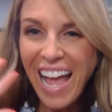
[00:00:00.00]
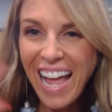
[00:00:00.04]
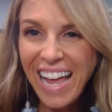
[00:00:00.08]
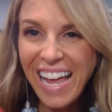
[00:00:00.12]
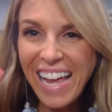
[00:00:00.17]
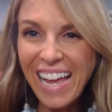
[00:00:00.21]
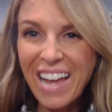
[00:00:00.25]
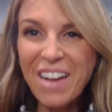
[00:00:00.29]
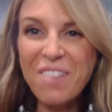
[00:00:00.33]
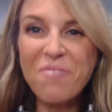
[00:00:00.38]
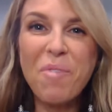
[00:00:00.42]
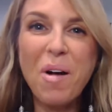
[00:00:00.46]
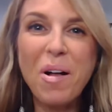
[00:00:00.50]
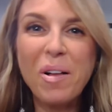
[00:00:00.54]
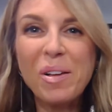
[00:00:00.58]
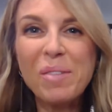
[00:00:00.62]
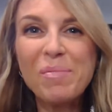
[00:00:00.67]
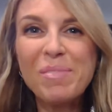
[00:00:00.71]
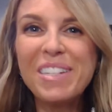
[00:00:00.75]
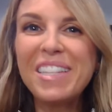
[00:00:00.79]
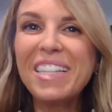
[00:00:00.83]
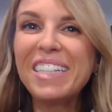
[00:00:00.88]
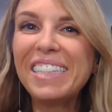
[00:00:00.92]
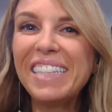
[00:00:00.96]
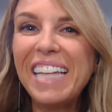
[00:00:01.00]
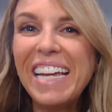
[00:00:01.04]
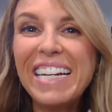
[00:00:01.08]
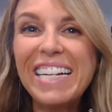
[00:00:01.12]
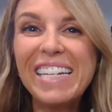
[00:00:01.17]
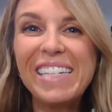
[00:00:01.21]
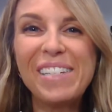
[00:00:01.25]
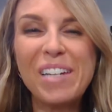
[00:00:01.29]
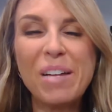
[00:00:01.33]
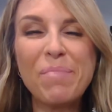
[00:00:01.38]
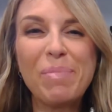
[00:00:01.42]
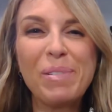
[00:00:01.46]
Hi, welcome to the
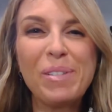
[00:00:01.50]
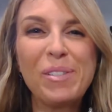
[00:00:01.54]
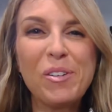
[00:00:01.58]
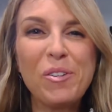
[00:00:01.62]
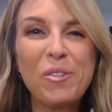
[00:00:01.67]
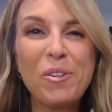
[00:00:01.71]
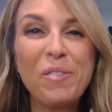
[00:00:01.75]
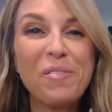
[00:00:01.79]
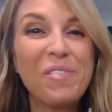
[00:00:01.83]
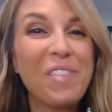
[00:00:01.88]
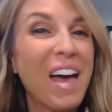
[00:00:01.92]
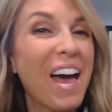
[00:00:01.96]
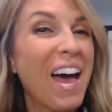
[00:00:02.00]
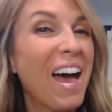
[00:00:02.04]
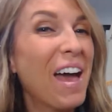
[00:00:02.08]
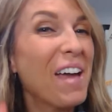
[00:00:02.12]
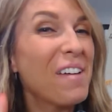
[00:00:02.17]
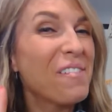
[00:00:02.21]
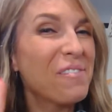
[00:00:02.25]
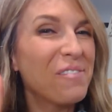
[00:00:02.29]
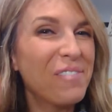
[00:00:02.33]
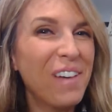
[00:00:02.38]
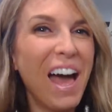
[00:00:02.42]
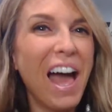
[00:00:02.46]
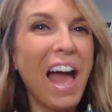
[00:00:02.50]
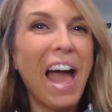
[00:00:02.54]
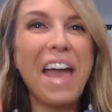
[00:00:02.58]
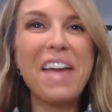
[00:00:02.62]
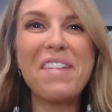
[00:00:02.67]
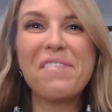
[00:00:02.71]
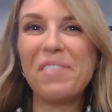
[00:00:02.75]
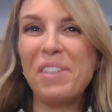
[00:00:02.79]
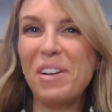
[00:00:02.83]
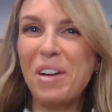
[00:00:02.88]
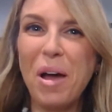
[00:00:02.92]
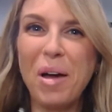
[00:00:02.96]
latest episode of the High
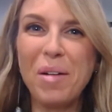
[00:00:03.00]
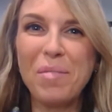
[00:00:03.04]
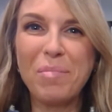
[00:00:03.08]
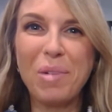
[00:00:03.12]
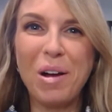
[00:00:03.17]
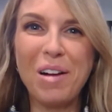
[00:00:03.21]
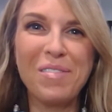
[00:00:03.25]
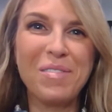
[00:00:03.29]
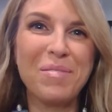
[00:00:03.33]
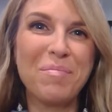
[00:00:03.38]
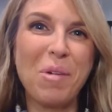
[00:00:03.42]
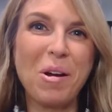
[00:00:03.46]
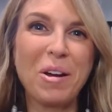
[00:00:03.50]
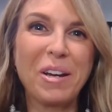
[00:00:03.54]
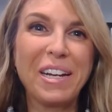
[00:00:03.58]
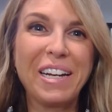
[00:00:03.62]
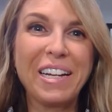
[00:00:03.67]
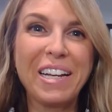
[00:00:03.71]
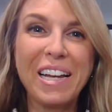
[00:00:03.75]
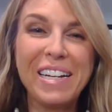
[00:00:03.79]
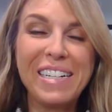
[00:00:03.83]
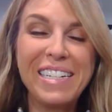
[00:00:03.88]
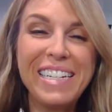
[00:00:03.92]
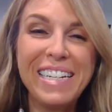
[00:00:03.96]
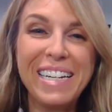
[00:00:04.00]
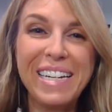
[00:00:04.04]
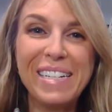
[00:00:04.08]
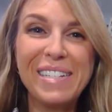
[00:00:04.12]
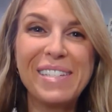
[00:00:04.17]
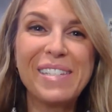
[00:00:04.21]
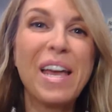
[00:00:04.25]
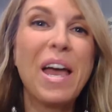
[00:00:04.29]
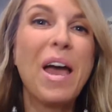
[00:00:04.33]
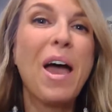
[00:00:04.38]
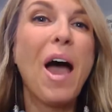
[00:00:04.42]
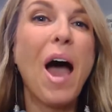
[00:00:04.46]
Five Nonprofit Marketing Ideas.
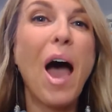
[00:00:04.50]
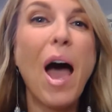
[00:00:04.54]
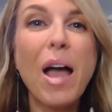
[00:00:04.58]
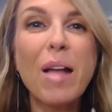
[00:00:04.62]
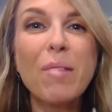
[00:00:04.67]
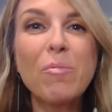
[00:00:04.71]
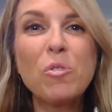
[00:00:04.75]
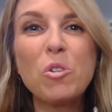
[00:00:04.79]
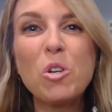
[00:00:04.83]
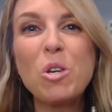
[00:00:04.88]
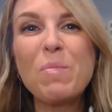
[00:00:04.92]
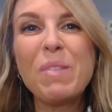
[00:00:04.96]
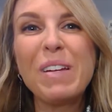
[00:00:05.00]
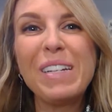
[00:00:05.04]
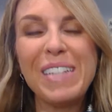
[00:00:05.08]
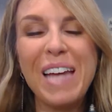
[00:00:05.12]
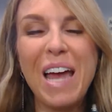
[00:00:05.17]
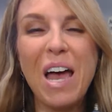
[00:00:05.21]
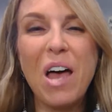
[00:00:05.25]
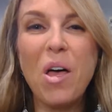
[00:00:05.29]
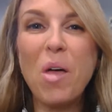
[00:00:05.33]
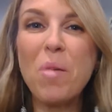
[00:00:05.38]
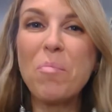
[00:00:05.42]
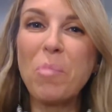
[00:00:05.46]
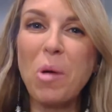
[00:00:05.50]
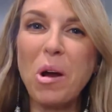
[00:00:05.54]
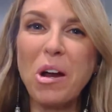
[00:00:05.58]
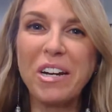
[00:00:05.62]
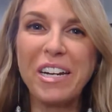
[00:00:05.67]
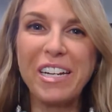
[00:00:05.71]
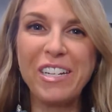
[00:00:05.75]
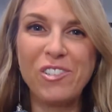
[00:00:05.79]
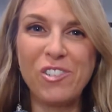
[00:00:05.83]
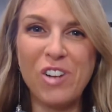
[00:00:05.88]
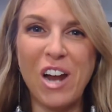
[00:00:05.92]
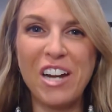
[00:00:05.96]
I'm Julie McDowell,
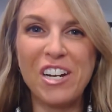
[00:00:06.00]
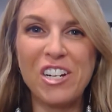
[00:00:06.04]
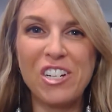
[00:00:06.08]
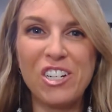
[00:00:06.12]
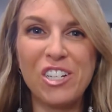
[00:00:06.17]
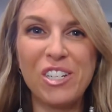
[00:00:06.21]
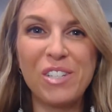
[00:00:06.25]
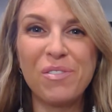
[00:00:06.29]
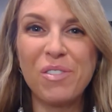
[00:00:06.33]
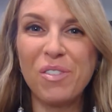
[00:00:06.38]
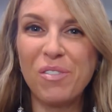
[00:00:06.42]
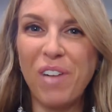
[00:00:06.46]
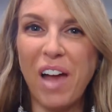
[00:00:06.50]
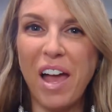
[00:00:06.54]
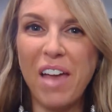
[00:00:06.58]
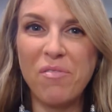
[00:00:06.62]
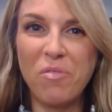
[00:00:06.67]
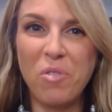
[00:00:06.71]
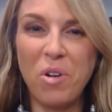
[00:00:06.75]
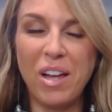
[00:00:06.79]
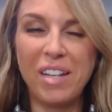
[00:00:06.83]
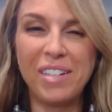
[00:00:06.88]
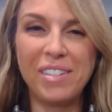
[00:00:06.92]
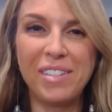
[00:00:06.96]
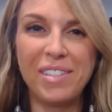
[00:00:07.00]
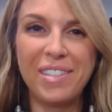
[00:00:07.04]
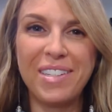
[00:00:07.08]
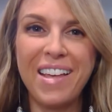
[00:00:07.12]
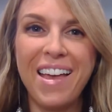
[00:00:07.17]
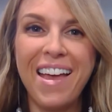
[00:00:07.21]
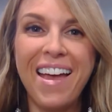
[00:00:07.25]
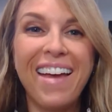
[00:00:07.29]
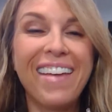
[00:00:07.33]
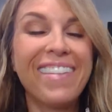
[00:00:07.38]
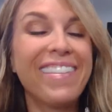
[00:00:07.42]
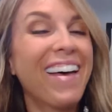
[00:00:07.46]
marketing strategist for 5-1s.
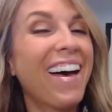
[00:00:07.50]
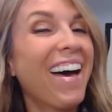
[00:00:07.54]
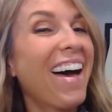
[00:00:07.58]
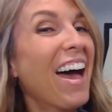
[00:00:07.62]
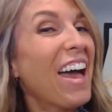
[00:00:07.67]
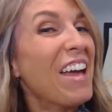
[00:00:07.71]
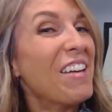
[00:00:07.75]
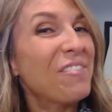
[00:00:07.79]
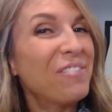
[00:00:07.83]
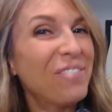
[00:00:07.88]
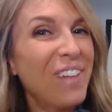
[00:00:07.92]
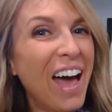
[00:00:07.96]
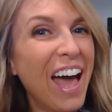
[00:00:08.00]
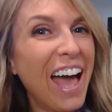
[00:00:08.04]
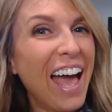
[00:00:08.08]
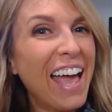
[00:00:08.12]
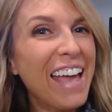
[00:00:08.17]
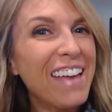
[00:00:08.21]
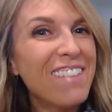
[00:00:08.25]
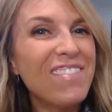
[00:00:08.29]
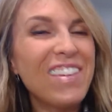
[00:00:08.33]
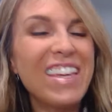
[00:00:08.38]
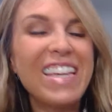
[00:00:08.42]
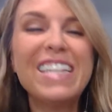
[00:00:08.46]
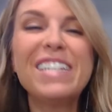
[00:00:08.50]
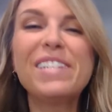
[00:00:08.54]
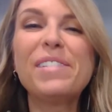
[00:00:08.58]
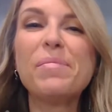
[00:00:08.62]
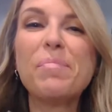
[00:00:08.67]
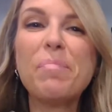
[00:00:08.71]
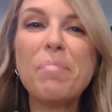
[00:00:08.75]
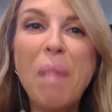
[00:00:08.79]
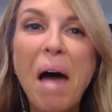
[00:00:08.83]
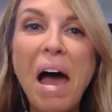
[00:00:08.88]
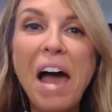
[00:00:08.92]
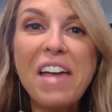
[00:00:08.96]
The High Five is
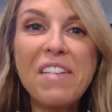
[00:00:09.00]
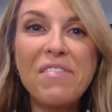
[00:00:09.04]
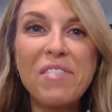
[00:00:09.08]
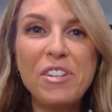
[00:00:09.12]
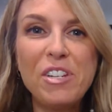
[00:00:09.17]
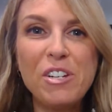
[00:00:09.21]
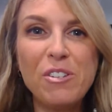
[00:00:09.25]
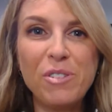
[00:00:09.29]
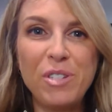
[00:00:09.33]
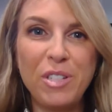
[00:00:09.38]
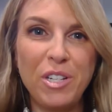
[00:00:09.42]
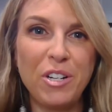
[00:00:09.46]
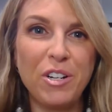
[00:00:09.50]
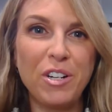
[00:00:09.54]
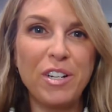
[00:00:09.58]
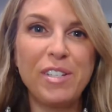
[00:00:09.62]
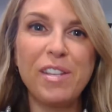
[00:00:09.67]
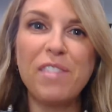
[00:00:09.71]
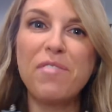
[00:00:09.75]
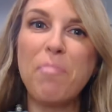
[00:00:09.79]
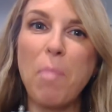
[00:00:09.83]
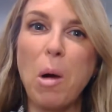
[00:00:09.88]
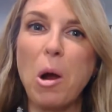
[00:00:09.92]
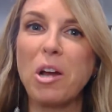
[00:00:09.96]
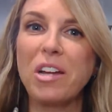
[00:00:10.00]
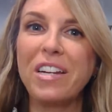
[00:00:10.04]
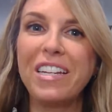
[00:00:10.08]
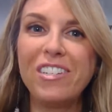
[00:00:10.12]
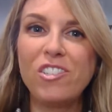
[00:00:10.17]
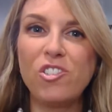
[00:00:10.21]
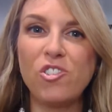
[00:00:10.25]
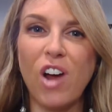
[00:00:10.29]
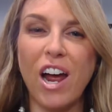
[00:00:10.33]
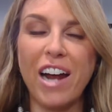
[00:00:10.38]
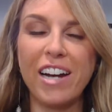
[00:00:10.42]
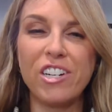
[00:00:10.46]
my video series of marketing
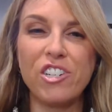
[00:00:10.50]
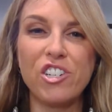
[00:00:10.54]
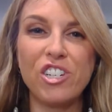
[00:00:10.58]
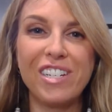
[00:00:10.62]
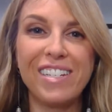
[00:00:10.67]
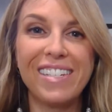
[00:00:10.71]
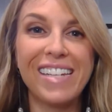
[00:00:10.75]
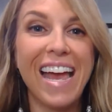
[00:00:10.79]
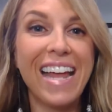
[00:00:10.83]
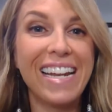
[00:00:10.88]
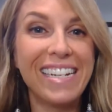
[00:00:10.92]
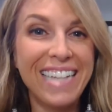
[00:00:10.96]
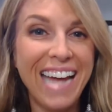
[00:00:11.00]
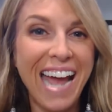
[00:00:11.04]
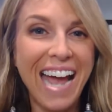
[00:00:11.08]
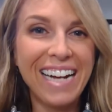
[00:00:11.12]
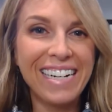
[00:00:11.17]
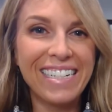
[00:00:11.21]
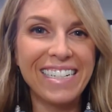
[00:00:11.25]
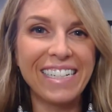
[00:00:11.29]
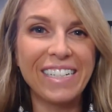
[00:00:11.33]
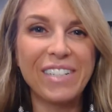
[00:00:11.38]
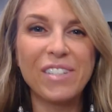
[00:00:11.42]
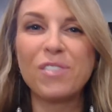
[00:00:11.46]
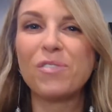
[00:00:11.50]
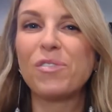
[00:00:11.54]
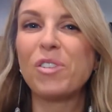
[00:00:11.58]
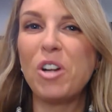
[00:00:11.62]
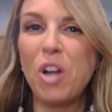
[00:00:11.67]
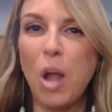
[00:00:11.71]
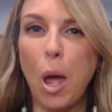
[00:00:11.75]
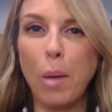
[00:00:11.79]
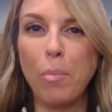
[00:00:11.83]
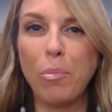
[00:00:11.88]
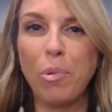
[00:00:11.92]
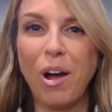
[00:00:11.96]
strategies and tactics for
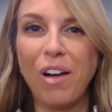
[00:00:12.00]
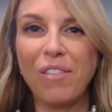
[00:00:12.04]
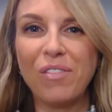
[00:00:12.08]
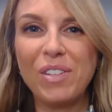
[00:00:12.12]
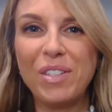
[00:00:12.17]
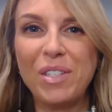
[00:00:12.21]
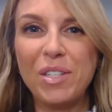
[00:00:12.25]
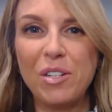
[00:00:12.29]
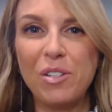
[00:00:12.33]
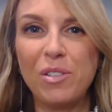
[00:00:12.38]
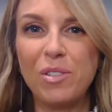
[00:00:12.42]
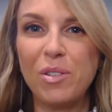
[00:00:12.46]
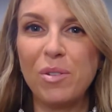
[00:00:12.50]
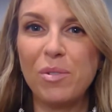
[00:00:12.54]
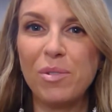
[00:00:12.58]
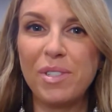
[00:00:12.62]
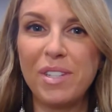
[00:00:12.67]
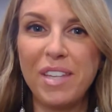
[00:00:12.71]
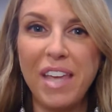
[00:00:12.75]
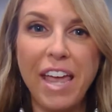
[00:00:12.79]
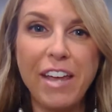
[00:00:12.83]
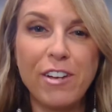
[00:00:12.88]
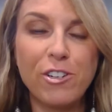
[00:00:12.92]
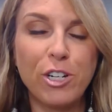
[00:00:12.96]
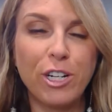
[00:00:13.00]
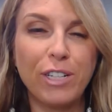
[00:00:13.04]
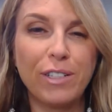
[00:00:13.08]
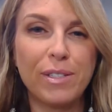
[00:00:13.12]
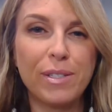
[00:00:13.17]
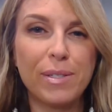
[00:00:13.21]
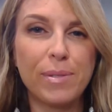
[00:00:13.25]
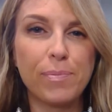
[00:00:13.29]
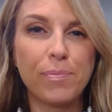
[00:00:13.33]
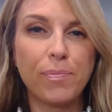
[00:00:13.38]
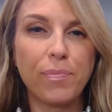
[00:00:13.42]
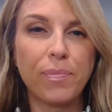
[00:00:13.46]
nonprofits and associations.